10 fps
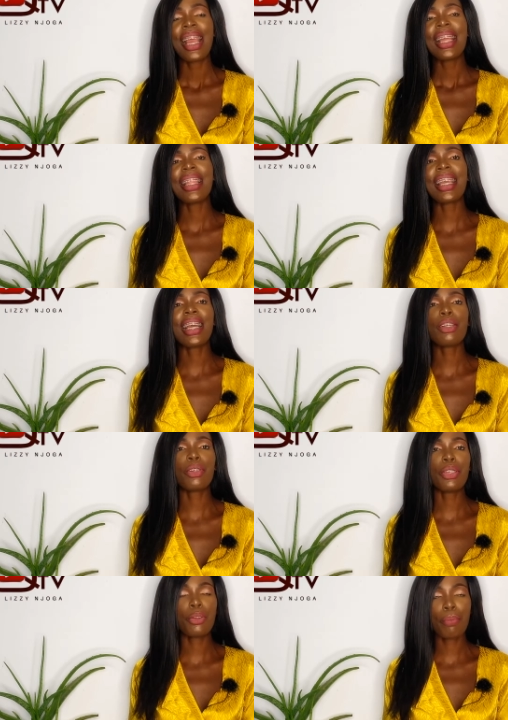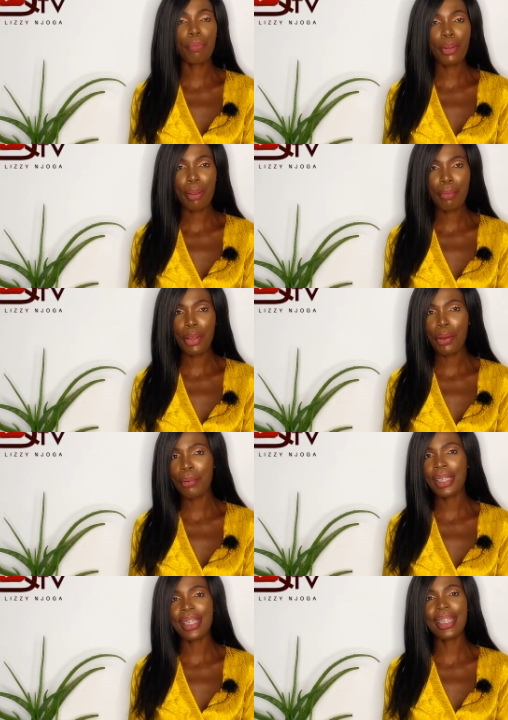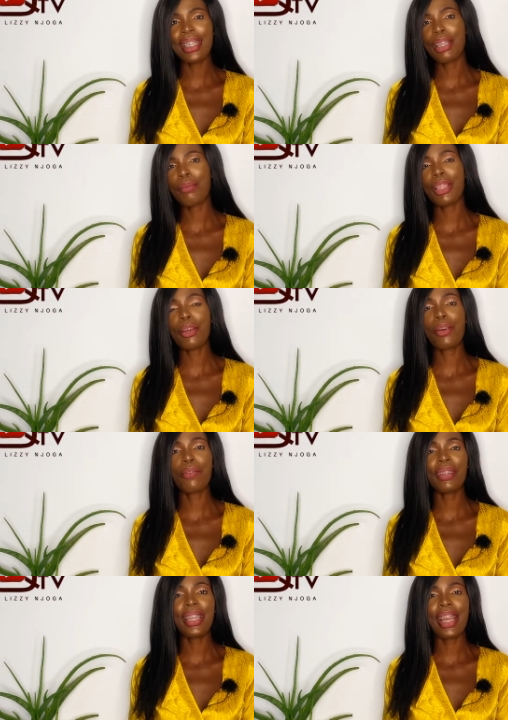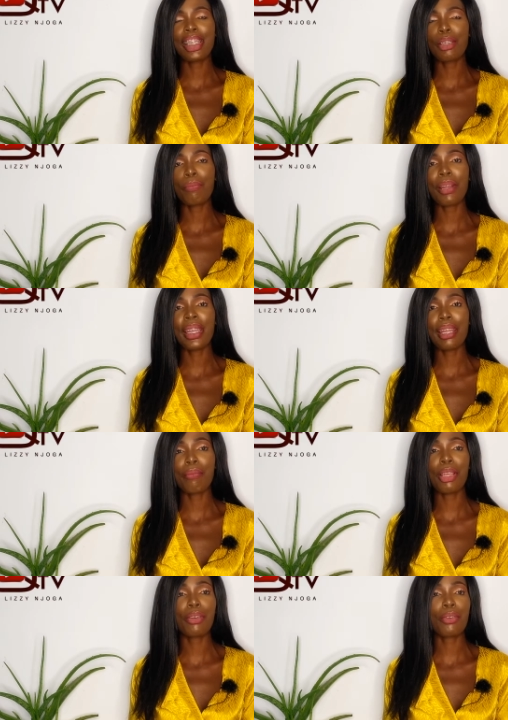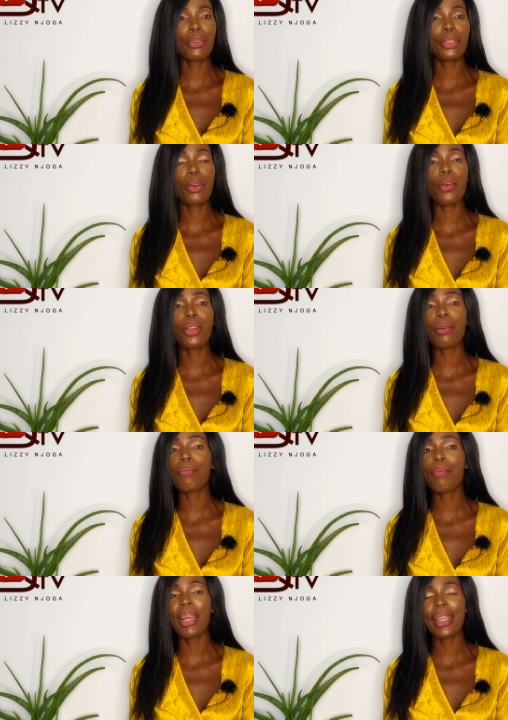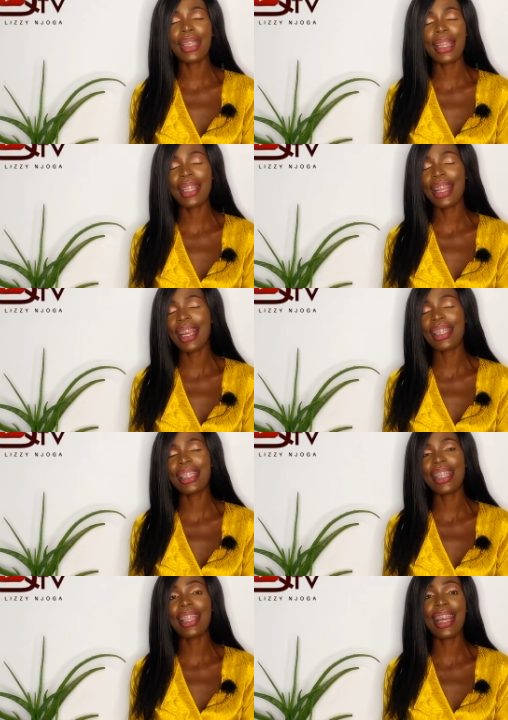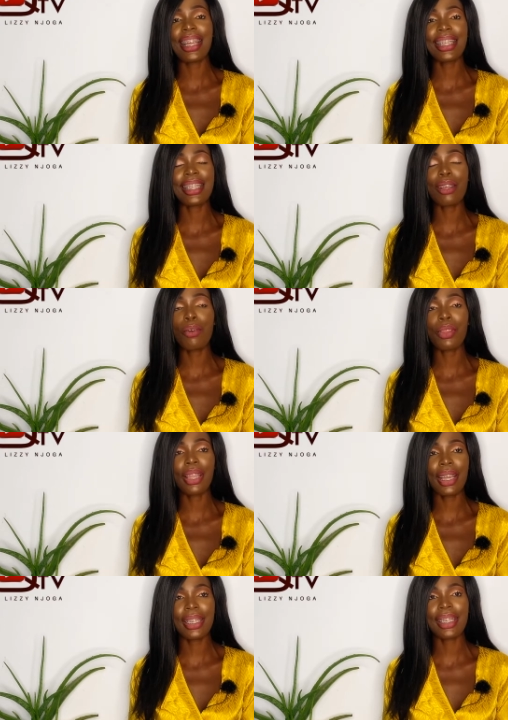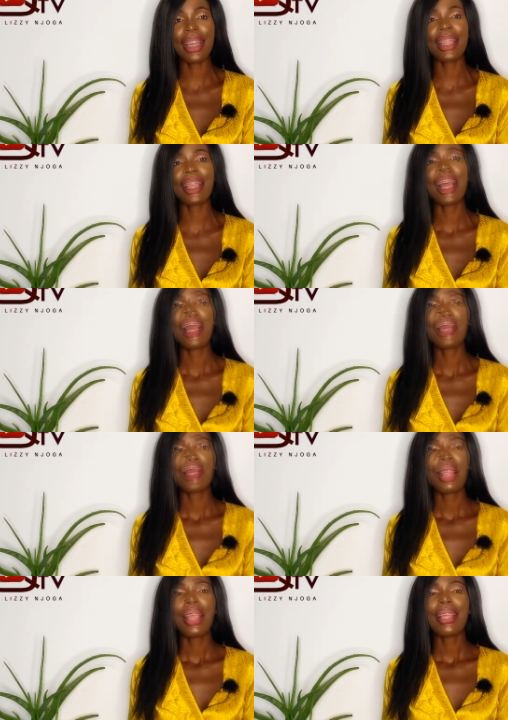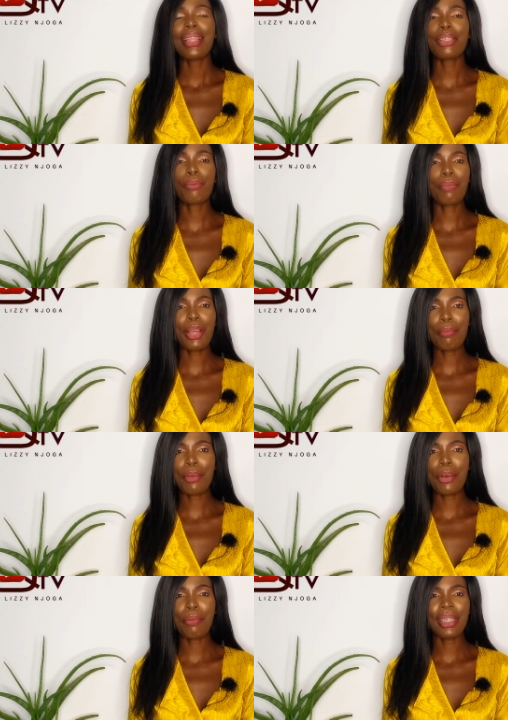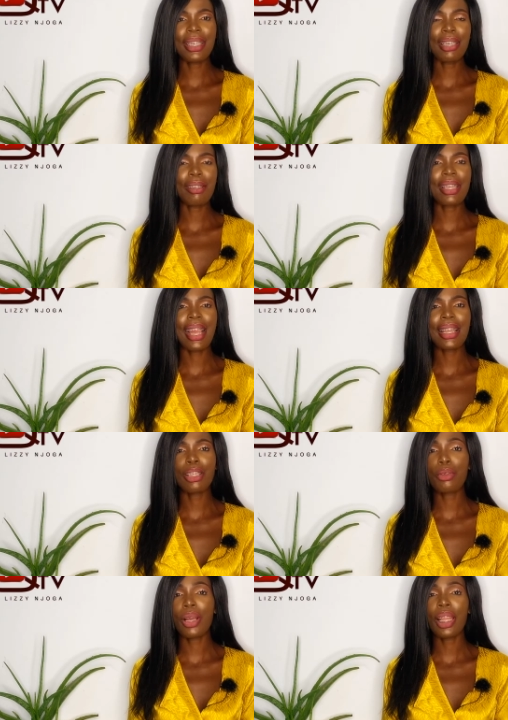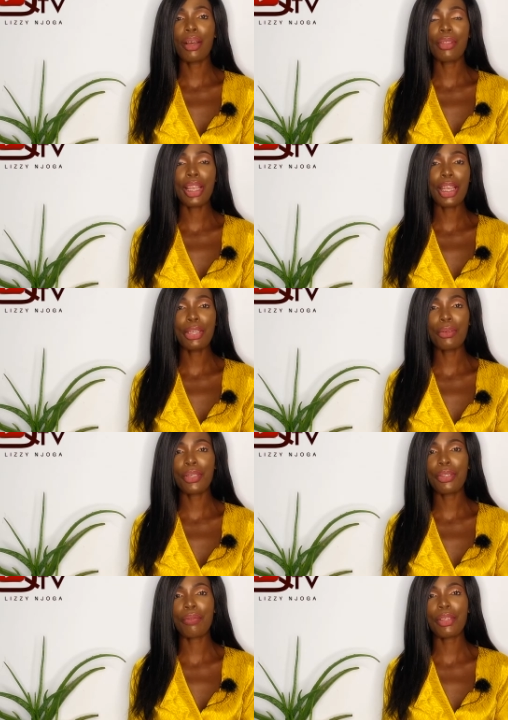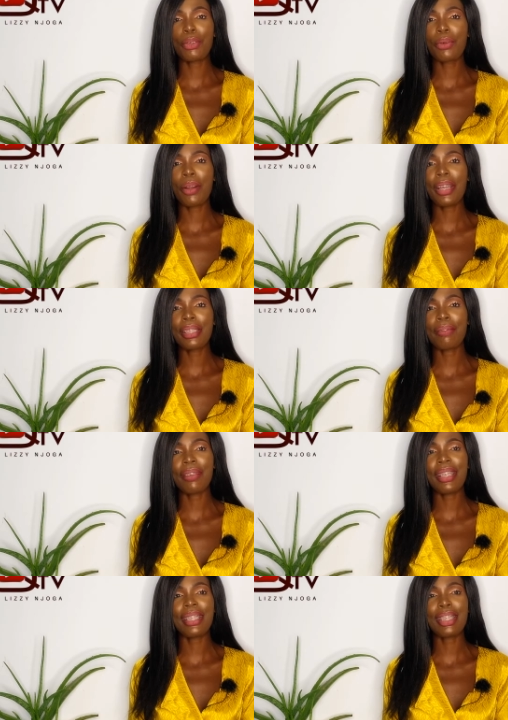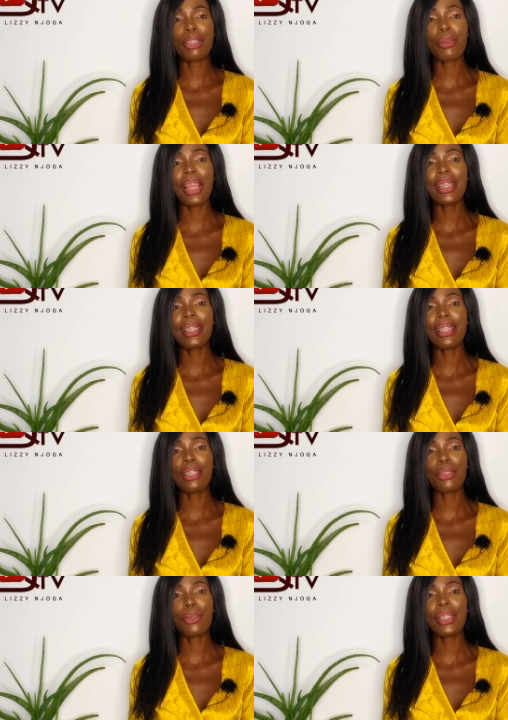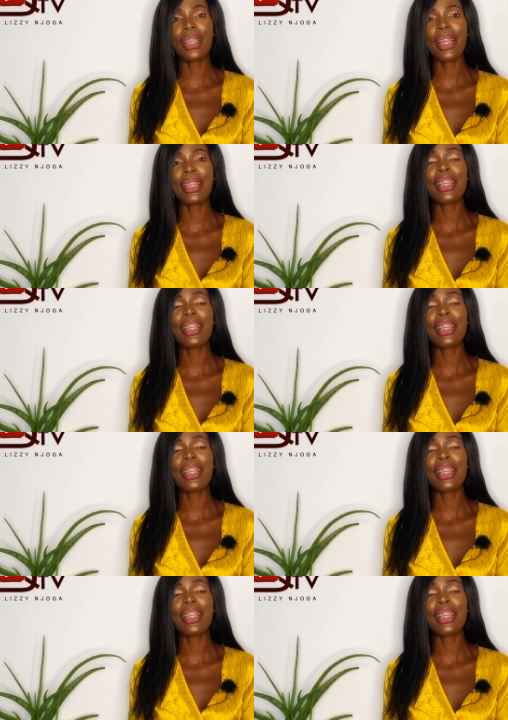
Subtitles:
The country's Supreme Committee dealing with the Covid-19 pandemic ruled on Monday the 19th, that is on 30th. The Supreme Committee decided to allow the issuance of the tourist visas to enter the Sultanate,